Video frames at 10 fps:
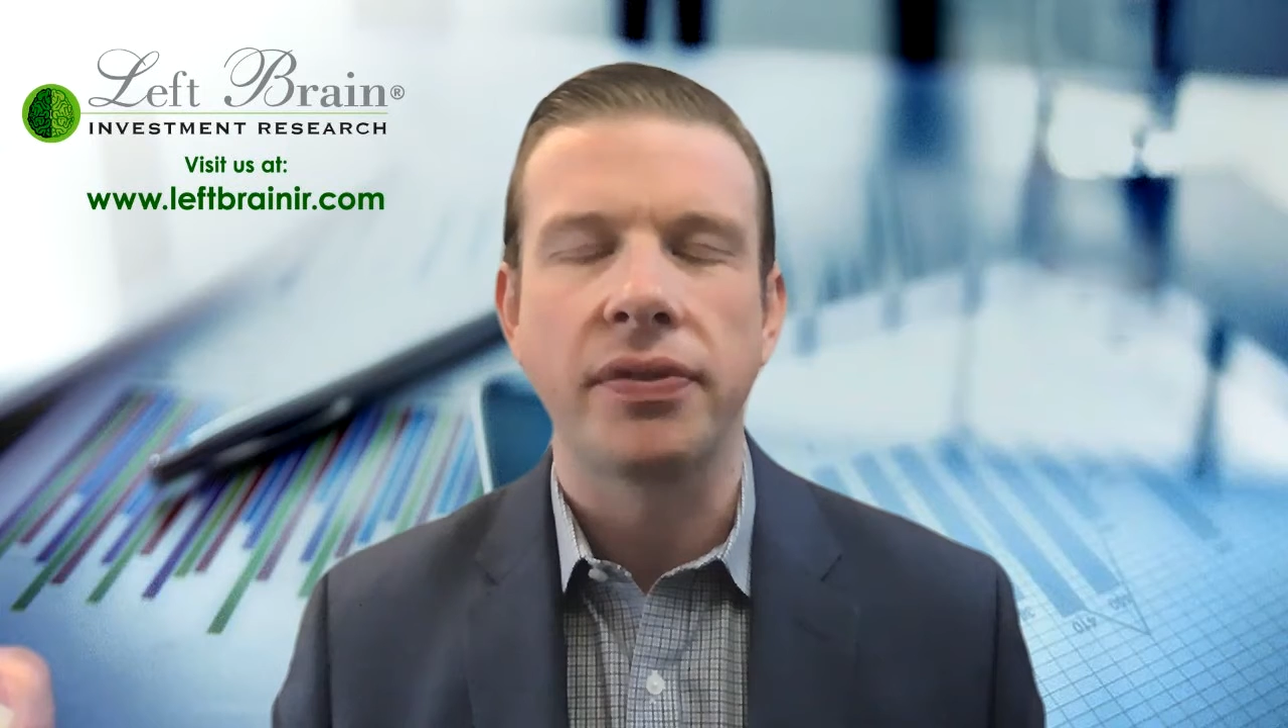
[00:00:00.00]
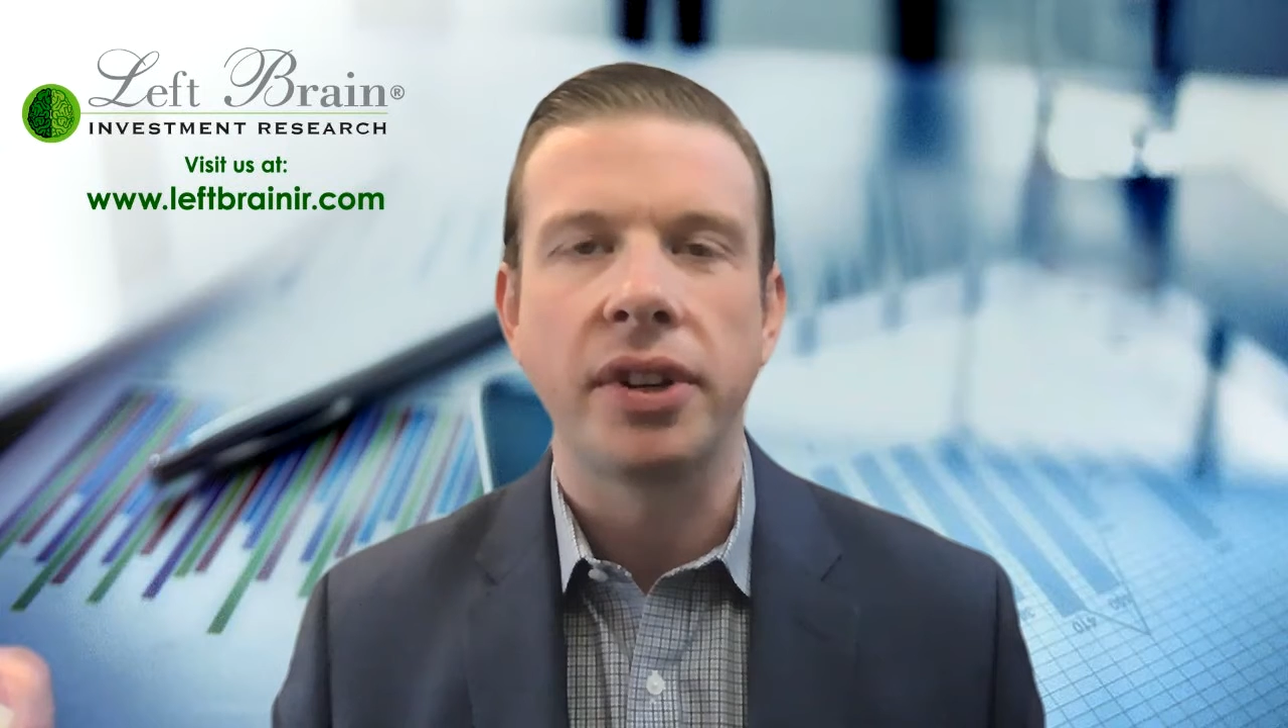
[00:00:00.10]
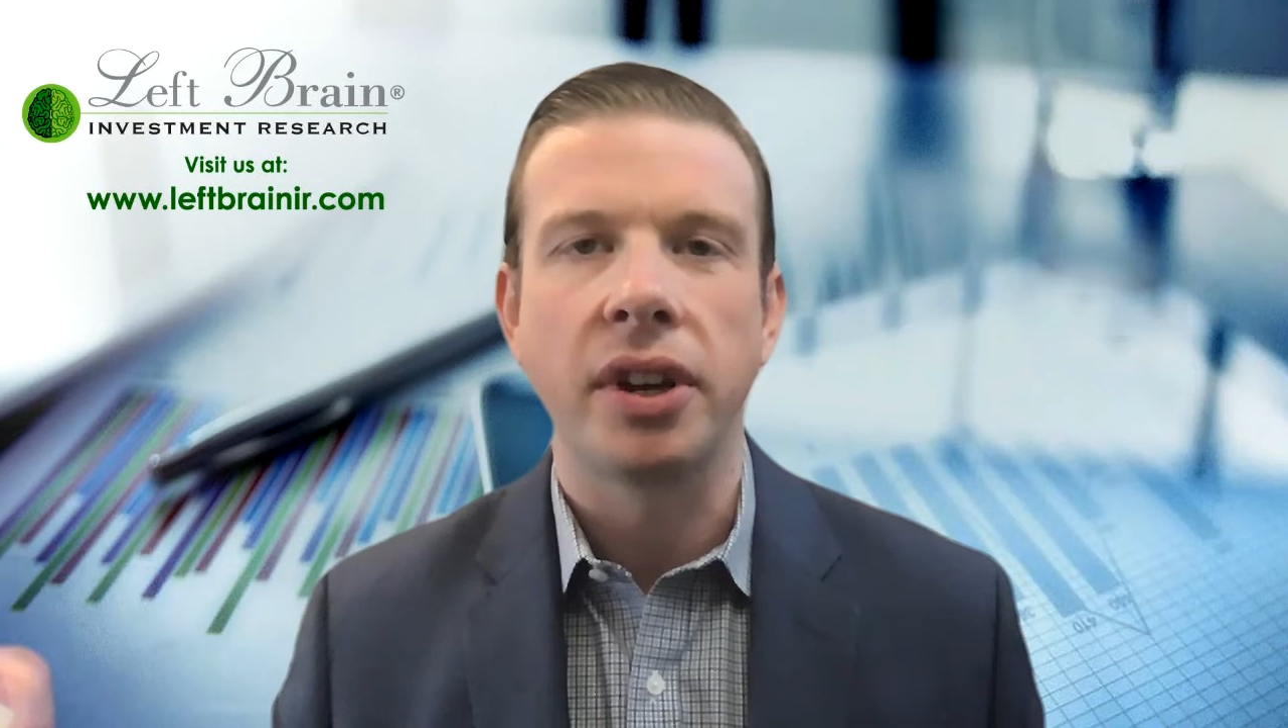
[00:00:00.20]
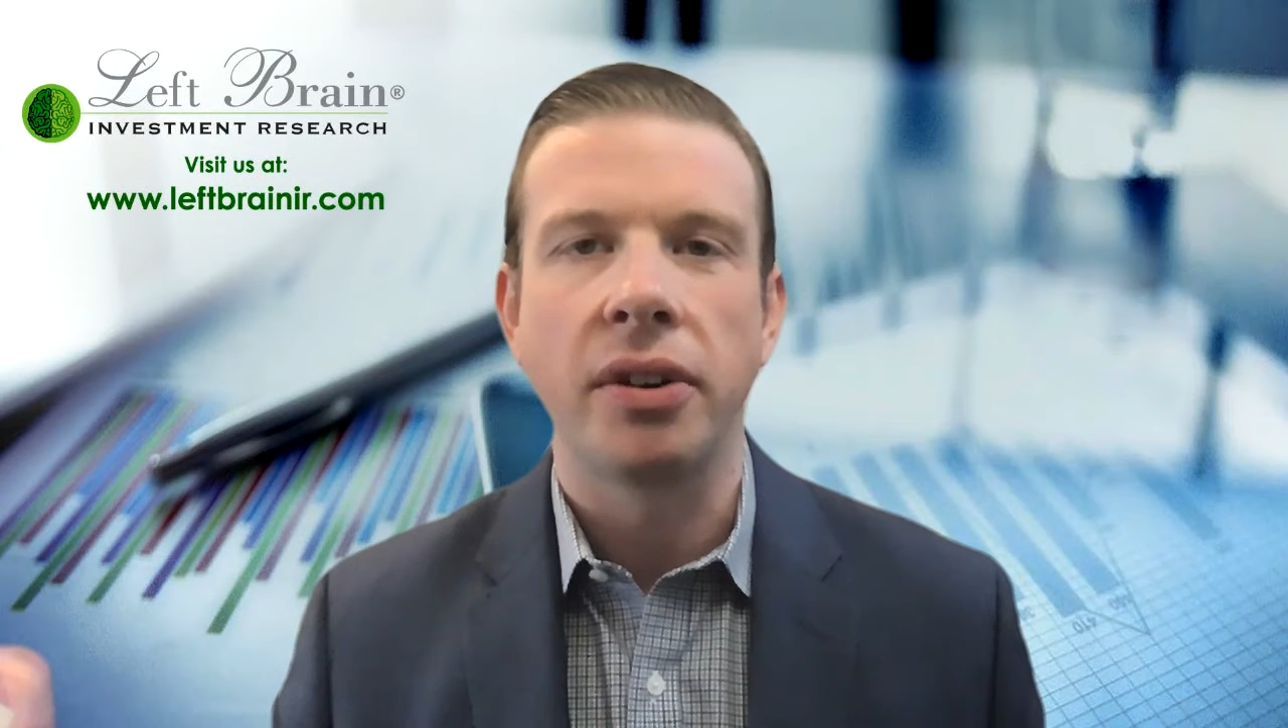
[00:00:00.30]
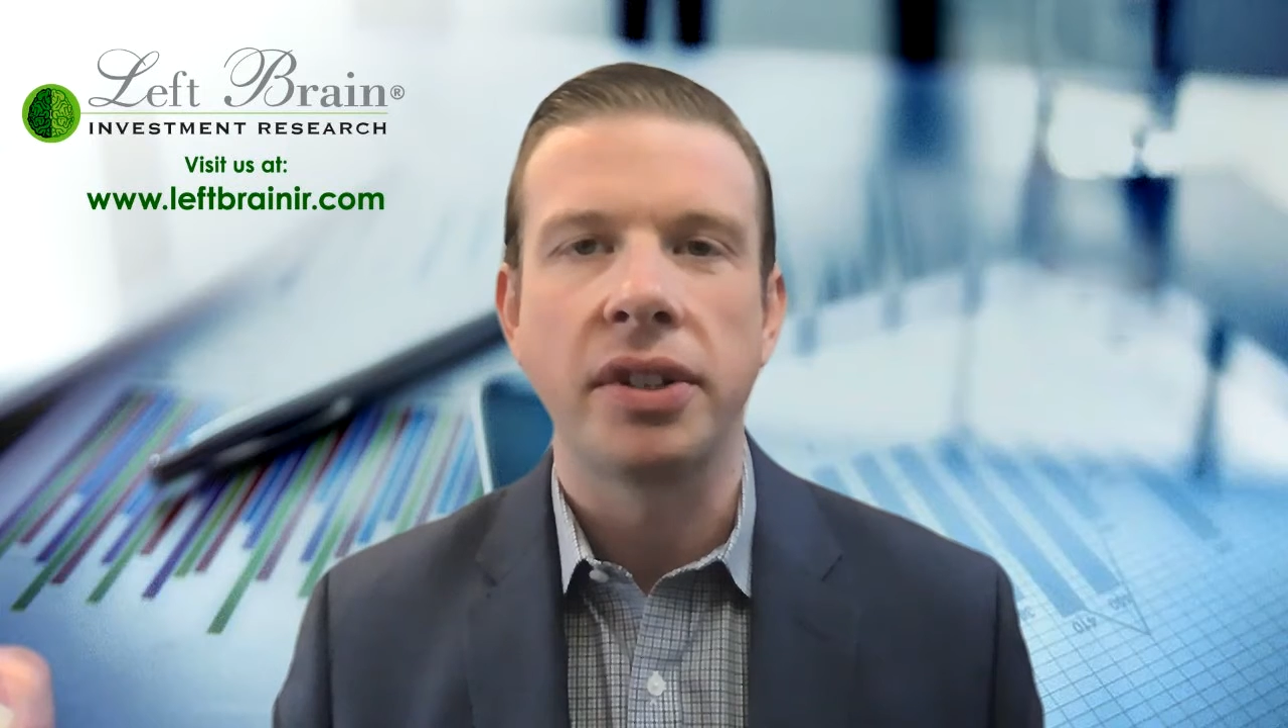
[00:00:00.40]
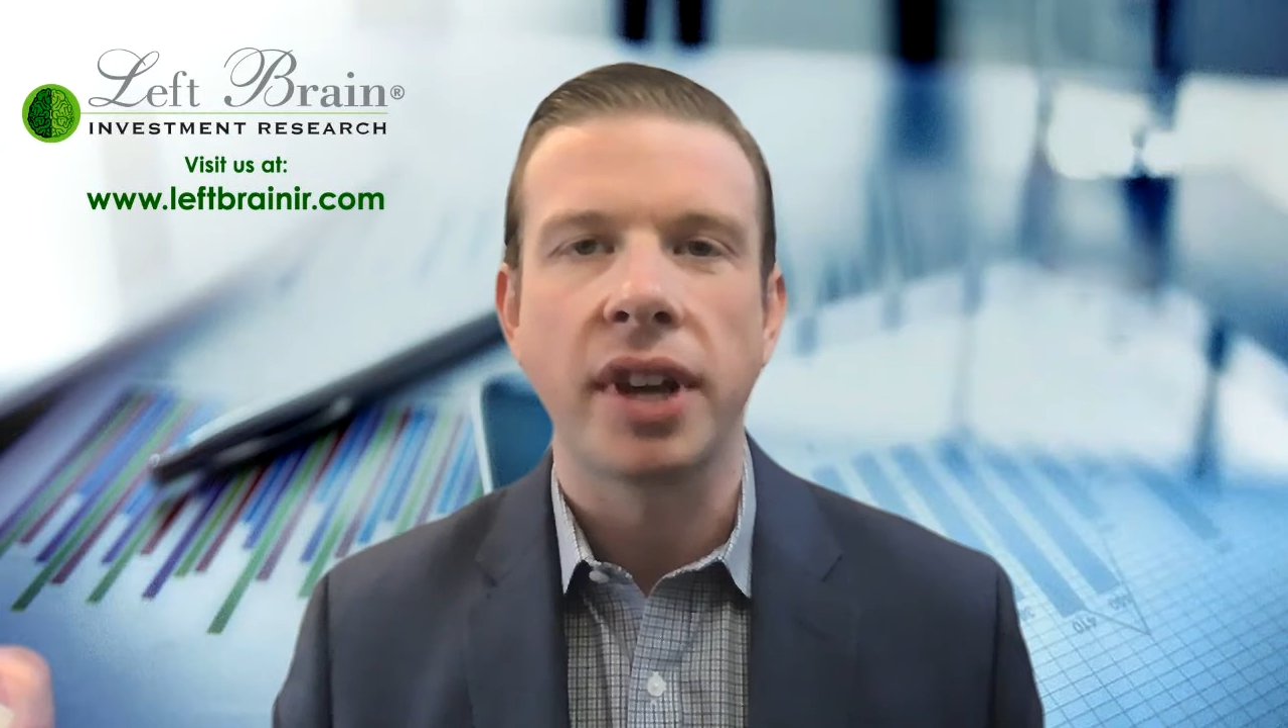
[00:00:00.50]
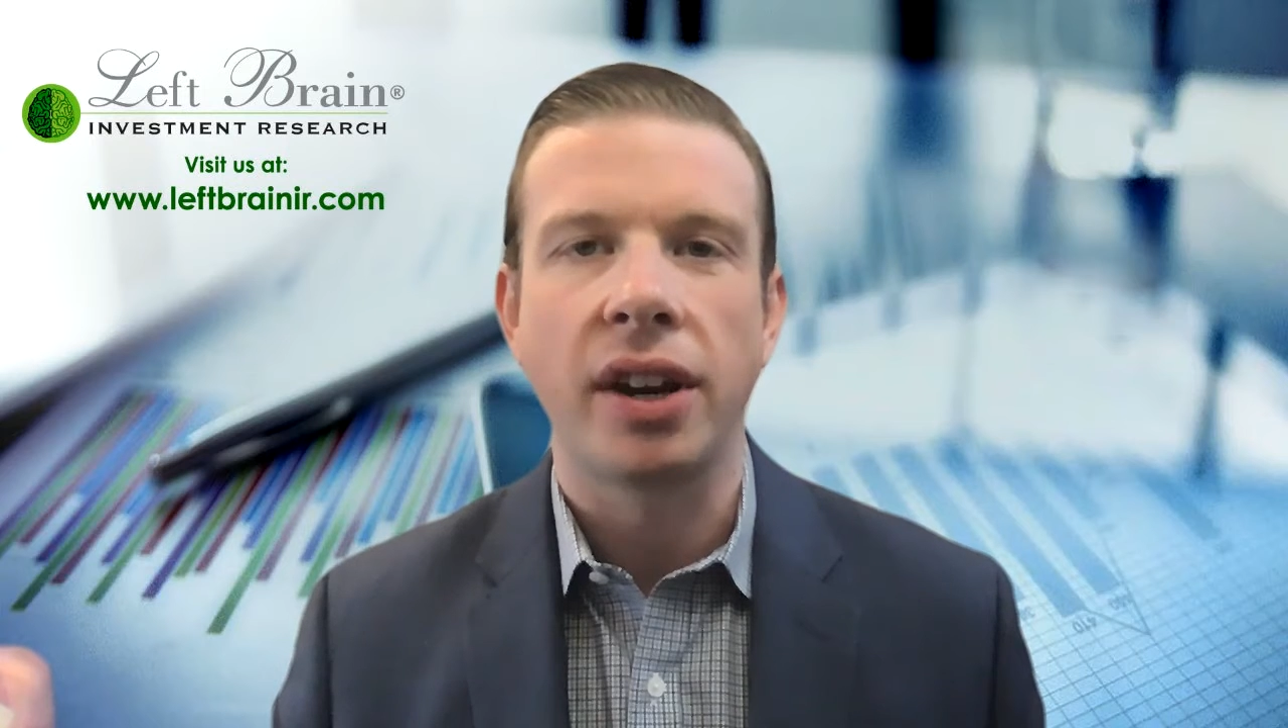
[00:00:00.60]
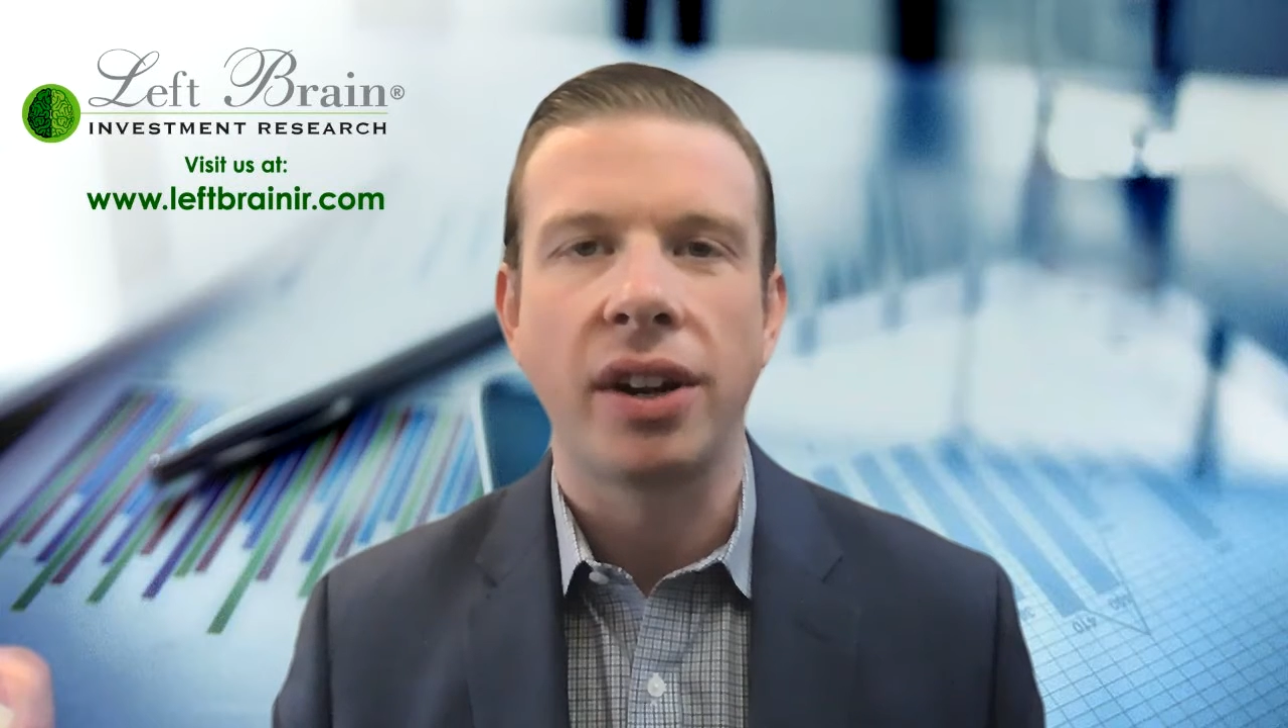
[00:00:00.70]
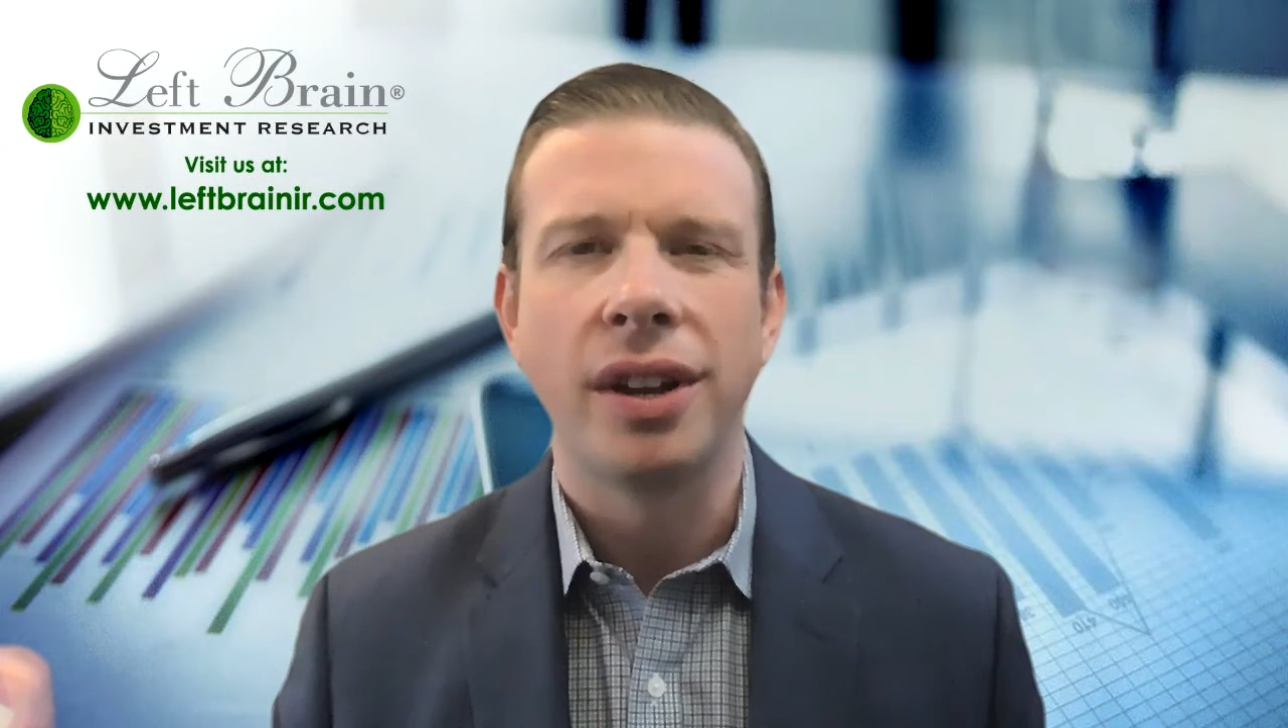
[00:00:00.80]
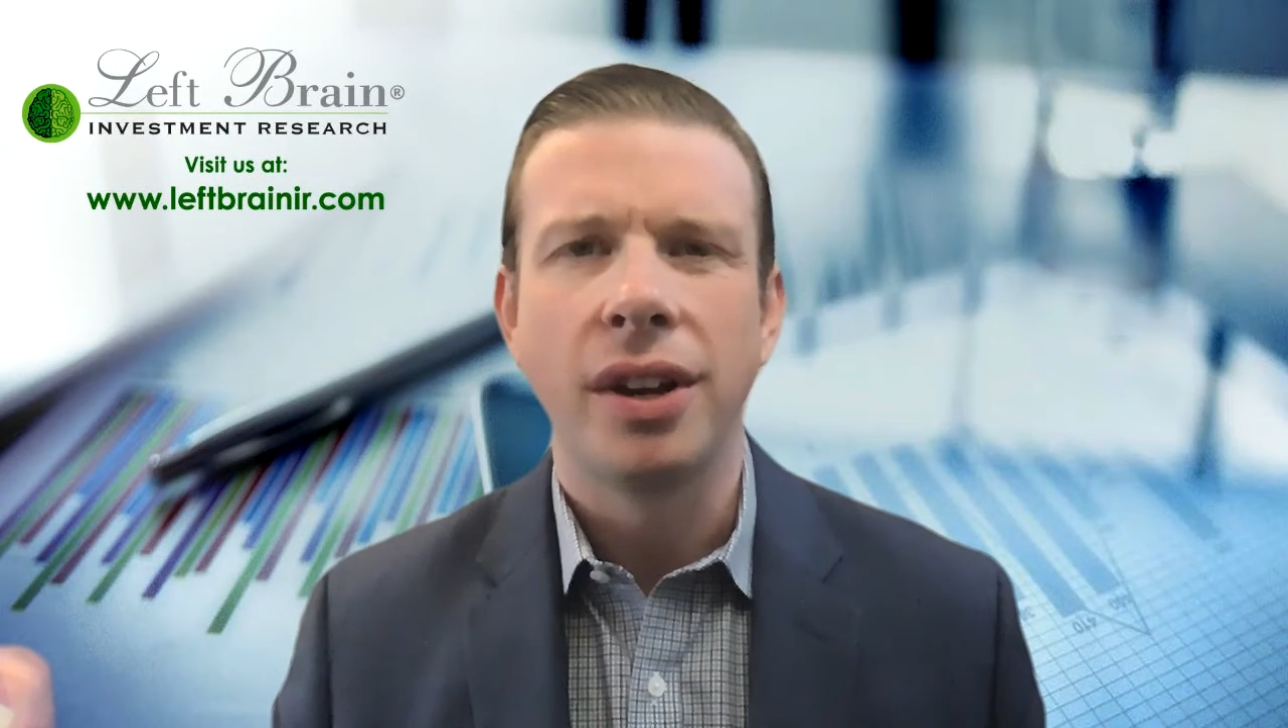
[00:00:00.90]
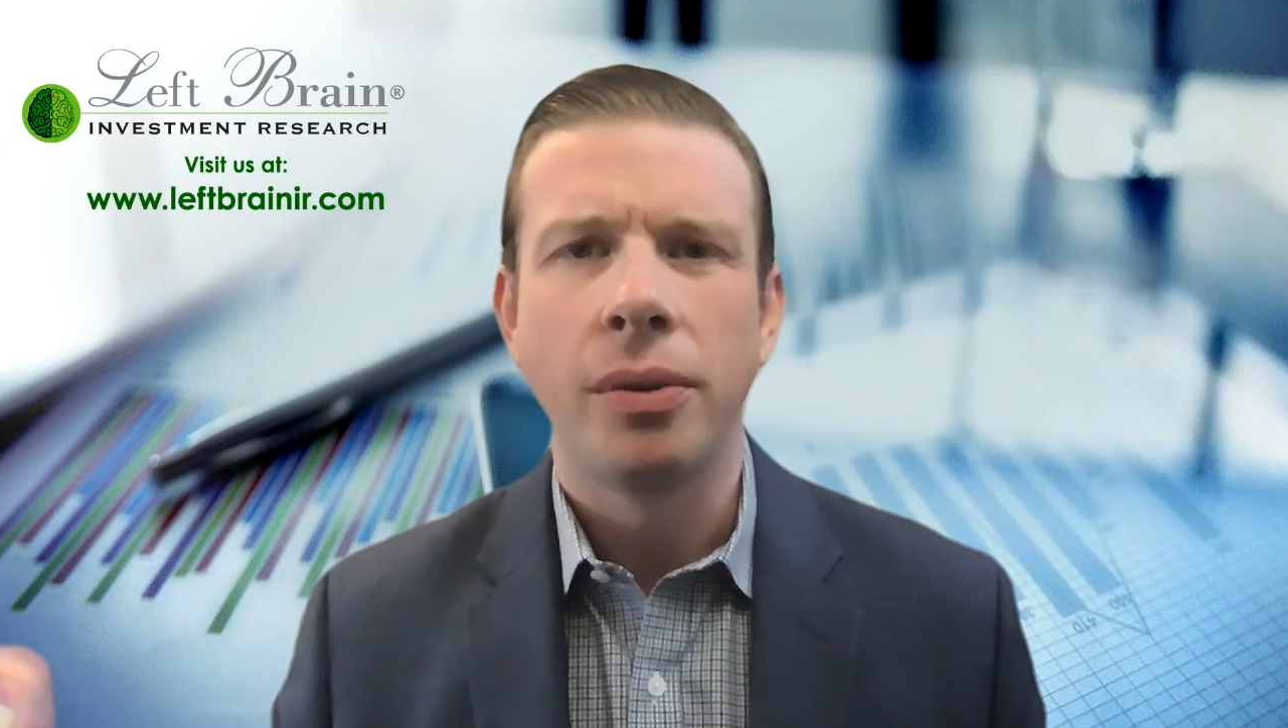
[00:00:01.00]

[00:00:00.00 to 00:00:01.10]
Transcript: video entitled,